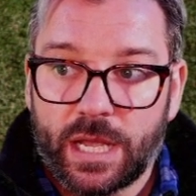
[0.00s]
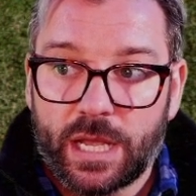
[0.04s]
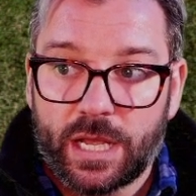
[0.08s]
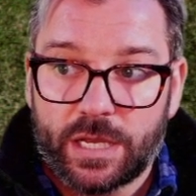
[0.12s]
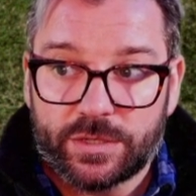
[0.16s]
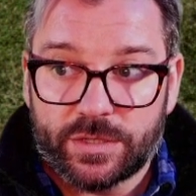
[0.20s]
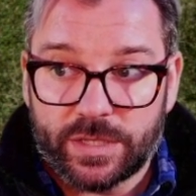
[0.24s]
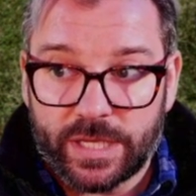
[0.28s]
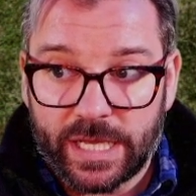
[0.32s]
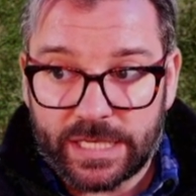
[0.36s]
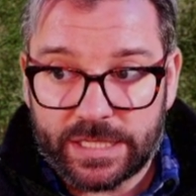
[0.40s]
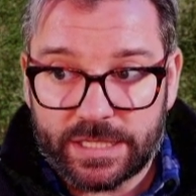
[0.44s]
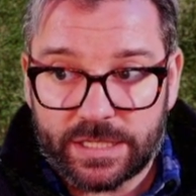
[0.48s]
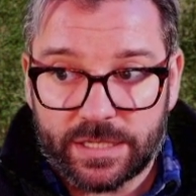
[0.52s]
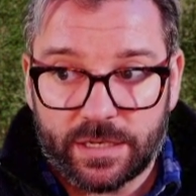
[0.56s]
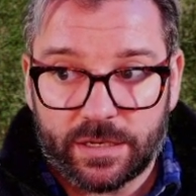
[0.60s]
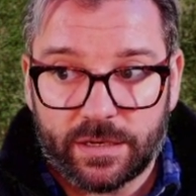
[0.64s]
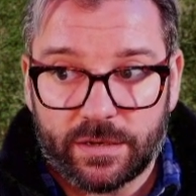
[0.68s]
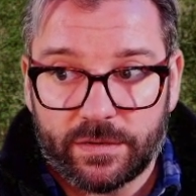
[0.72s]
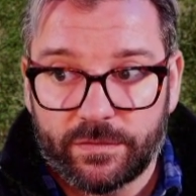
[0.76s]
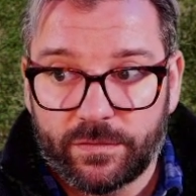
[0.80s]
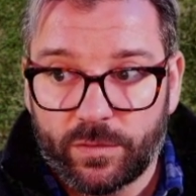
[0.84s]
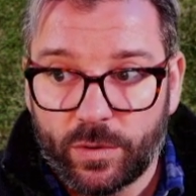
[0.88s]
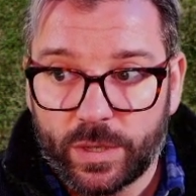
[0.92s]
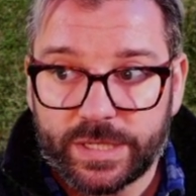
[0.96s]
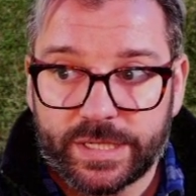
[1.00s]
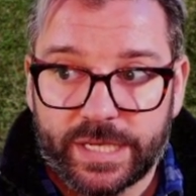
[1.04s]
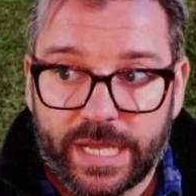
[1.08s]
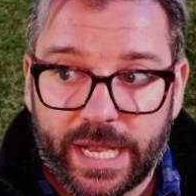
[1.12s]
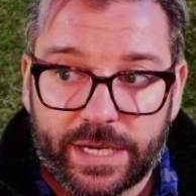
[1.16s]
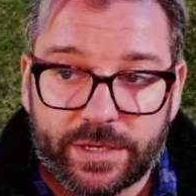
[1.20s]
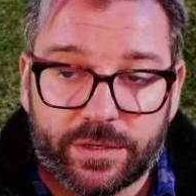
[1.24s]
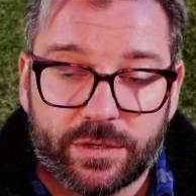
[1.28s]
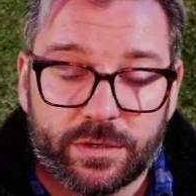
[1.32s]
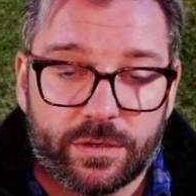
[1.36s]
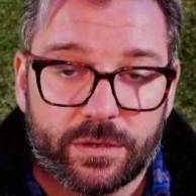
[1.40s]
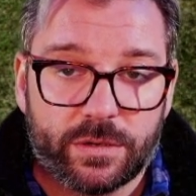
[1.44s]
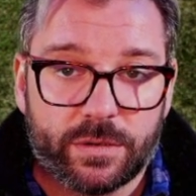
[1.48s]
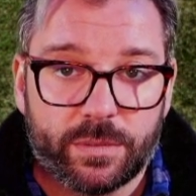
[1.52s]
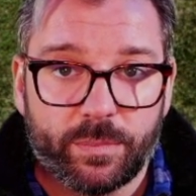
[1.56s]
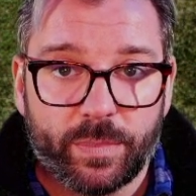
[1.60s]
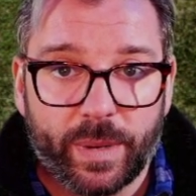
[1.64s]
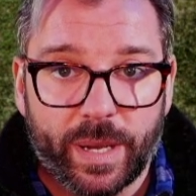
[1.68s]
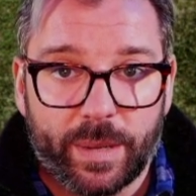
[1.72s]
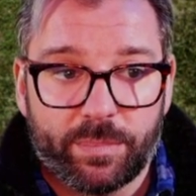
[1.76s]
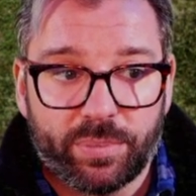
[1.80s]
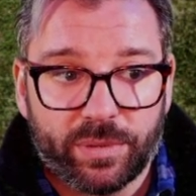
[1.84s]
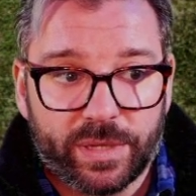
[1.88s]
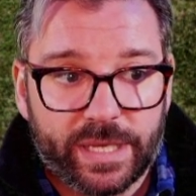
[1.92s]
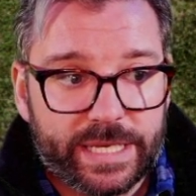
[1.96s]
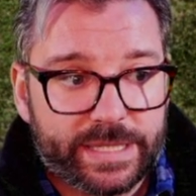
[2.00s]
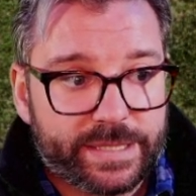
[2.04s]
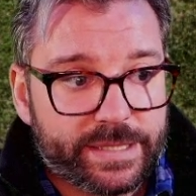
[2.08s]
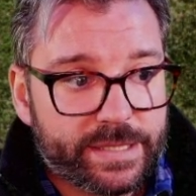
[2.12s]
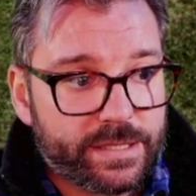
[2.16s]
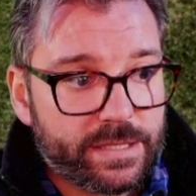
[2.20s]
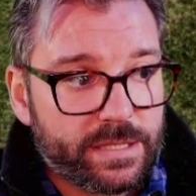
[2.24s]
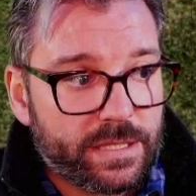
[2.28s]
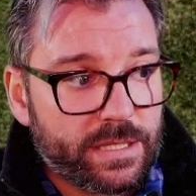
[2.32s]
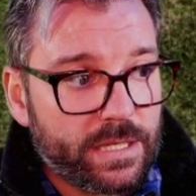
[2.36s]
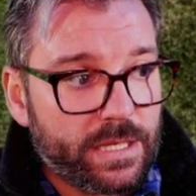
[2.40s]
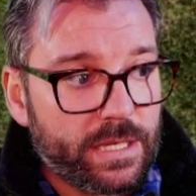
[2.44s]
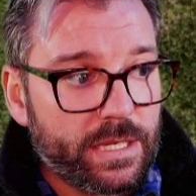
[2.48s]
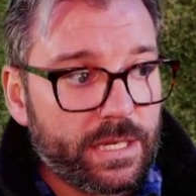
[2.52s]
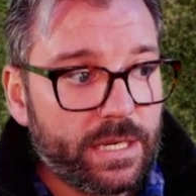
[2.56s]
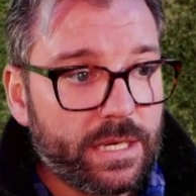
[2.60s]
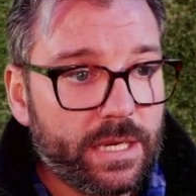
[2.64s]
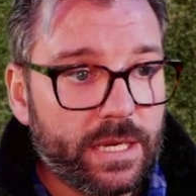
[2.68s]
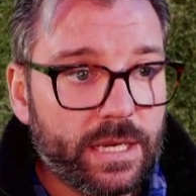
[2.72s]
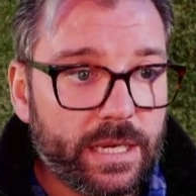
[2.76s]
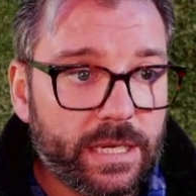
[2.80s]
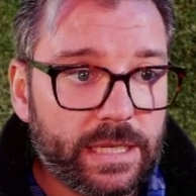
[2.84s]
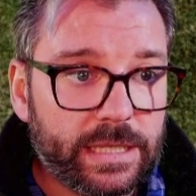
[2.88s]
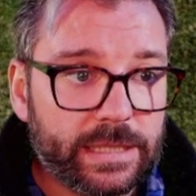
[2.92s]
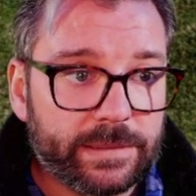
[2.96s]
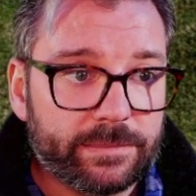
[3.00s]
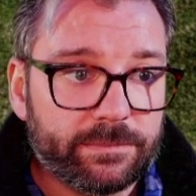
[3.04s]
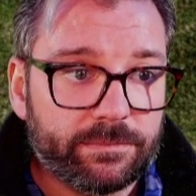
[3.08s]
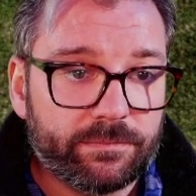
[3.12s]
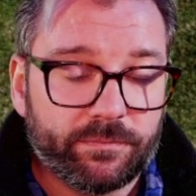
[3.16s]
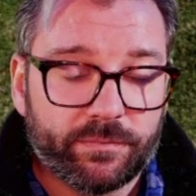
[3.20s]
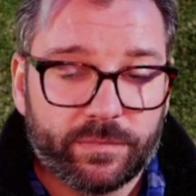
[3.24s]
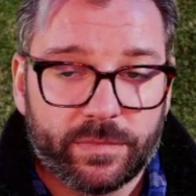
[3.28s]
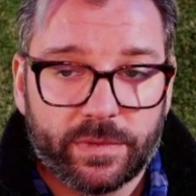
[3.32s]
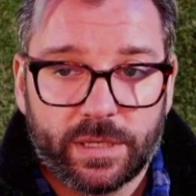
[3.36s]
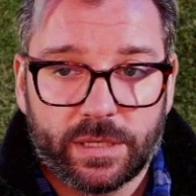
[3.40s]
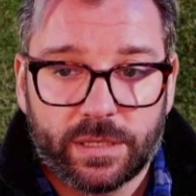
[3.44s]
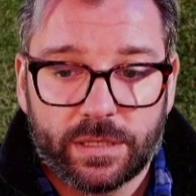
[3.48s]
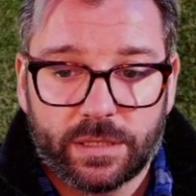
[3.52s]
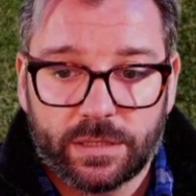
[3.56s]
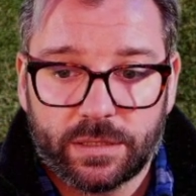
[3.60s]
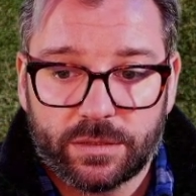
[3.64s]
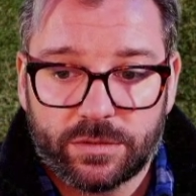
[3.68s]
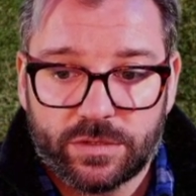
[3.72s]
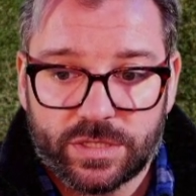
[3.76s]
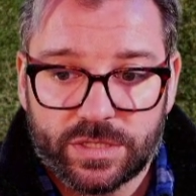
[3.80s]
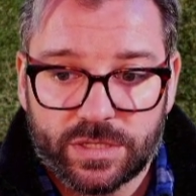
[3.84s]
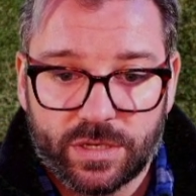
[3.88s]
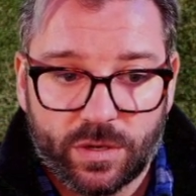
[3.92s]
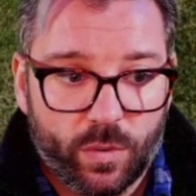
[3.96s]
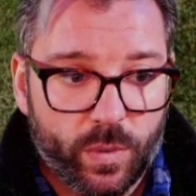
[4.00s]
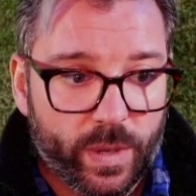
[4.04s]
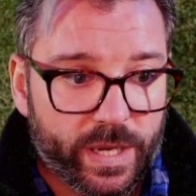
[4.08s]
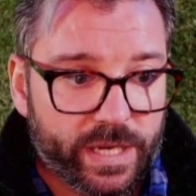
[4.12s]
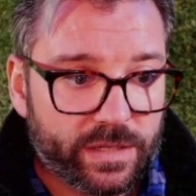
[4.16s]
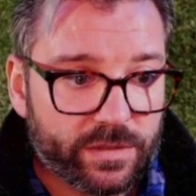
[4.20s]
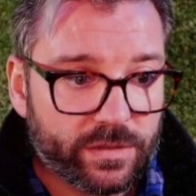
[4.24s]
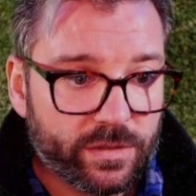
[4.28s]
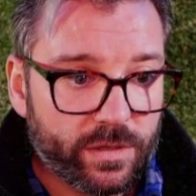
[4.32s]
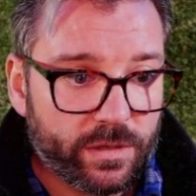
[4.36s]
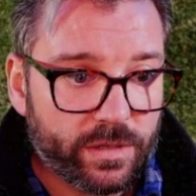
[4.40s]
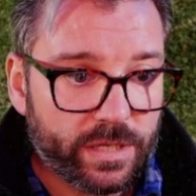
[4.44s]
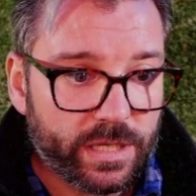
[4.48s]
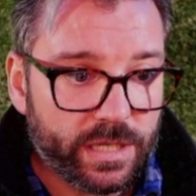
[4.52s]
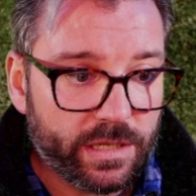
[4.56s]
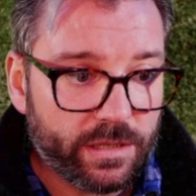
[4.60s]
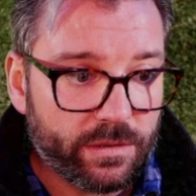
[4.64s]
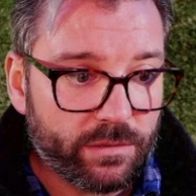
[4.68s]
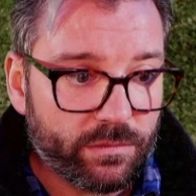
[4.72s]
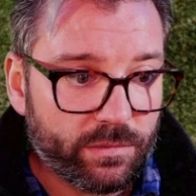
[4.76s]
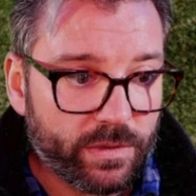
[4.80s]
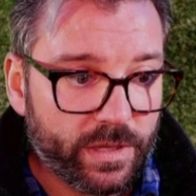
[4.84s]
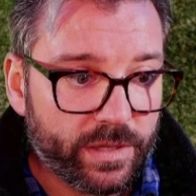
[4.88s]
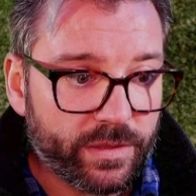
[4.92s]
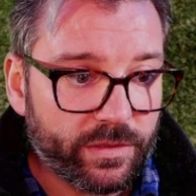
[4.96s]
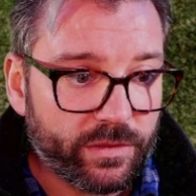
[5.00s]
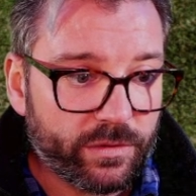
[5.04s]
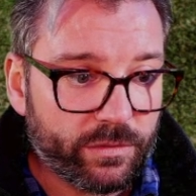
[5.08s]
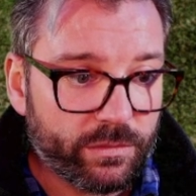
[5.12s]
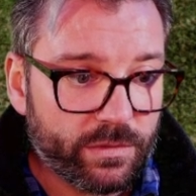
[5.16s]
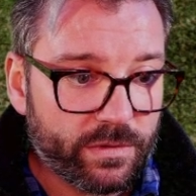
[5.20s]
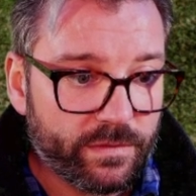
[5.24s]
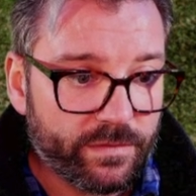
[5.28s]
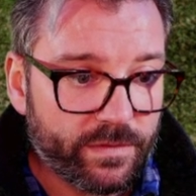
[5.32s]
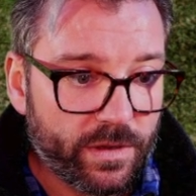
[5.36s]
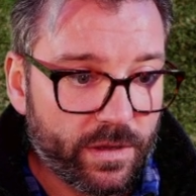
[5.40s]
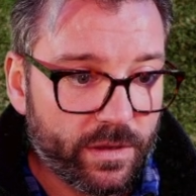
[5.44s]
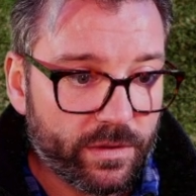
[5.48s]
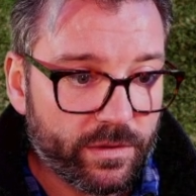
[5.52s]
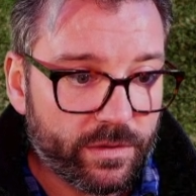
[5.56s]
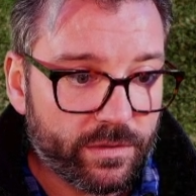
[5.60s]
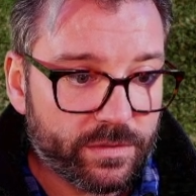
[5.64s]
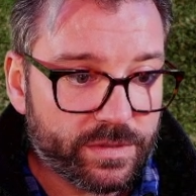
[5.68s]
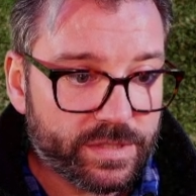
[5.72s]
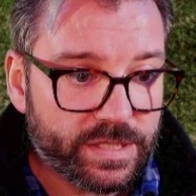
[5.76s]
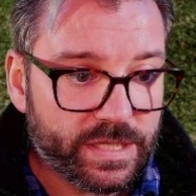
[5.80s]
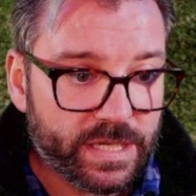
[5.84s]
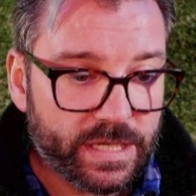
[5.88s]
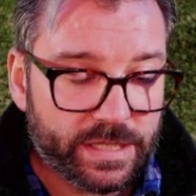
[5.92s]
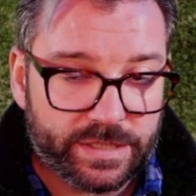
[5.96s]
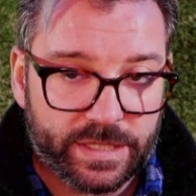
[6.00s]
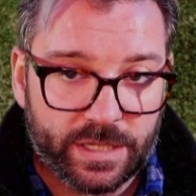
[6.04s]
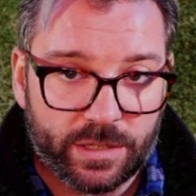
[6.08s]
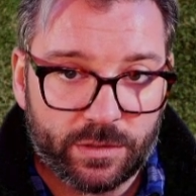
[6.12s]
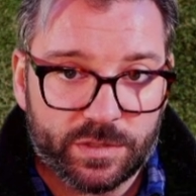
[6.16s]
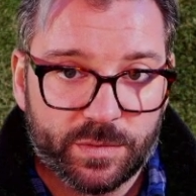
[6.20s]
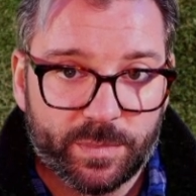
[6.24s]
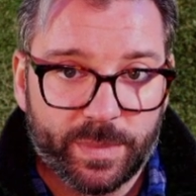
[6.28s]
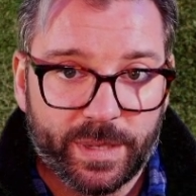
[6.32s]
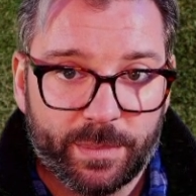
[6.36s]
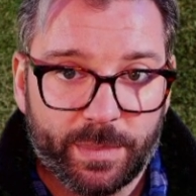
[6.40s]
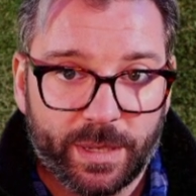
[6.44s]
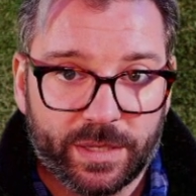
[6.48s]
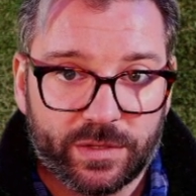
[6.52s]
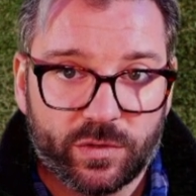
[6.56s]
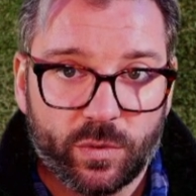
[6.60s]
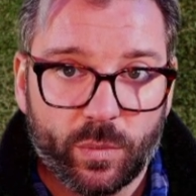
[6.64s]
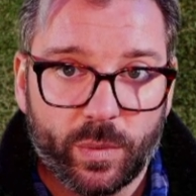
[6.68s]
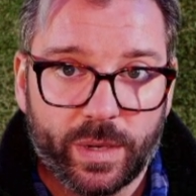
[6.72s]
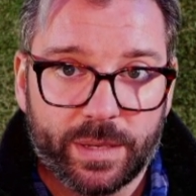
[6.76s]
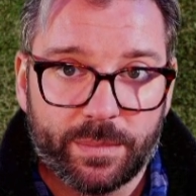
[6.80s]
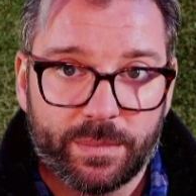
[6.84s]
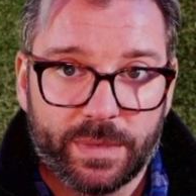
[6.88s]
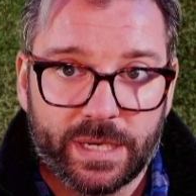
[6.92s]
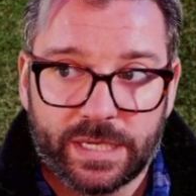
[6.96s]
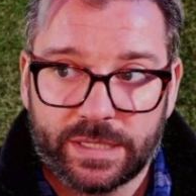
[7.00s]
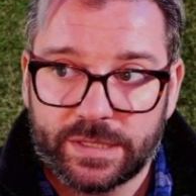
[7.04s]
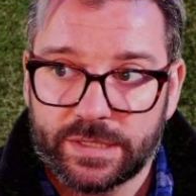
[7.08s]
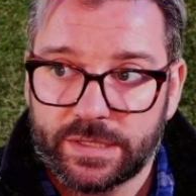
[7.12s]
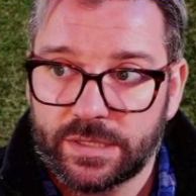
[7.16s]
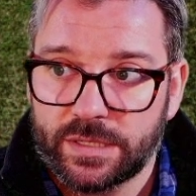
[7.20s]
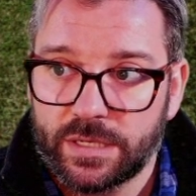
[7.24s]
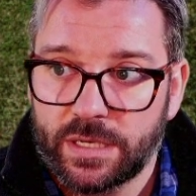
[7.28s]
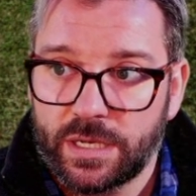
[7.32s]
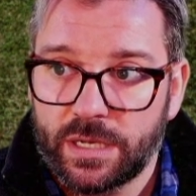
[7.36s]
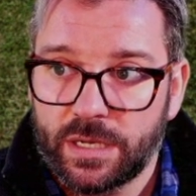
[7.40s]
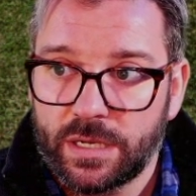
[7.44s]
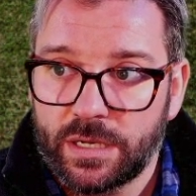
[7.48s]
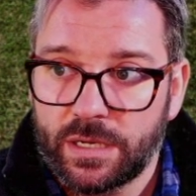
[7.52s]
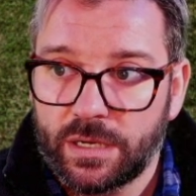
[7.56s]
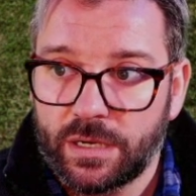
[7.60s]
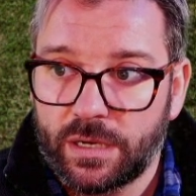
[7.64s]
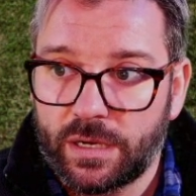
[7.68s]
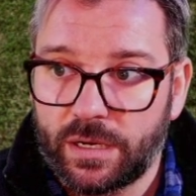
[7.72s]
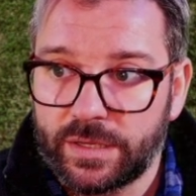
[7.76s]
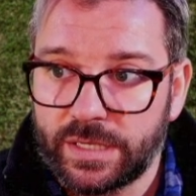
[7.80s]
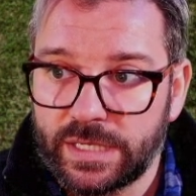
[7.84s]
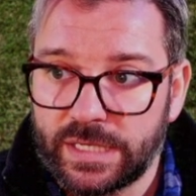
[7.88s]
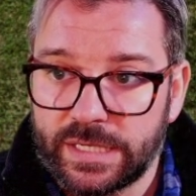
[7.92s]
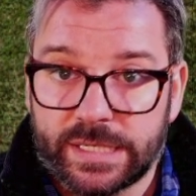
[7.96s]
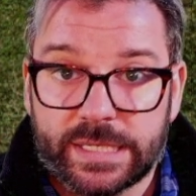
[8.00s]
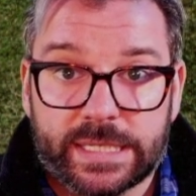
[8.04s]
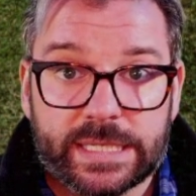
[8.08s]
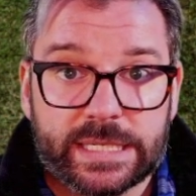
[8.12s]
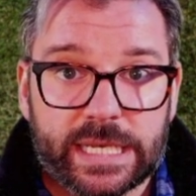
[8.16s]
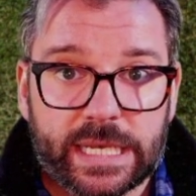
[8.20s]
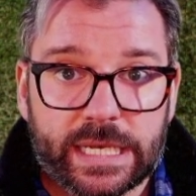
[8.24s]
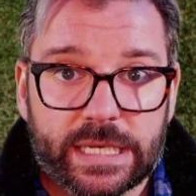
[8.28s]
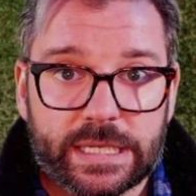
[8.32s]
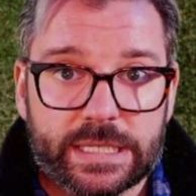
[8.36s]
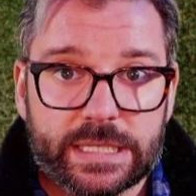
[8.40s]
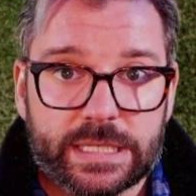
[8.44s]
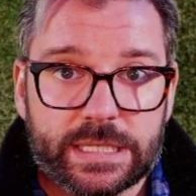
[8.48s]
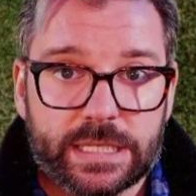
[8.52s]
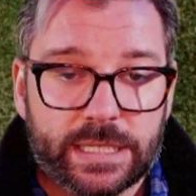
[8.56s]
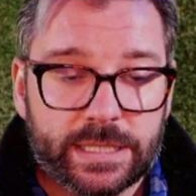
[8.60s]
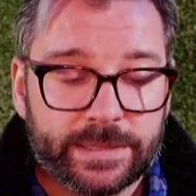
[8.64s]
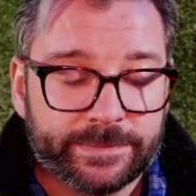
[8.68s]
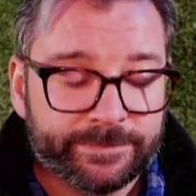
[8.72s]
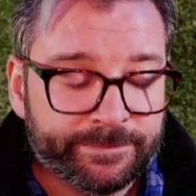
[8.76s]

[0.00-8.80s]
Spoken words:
So that's VoiceActor by Blitz. Um, just a quick and dirty run through of all those things. I know it's been about 20 minutes on these 6.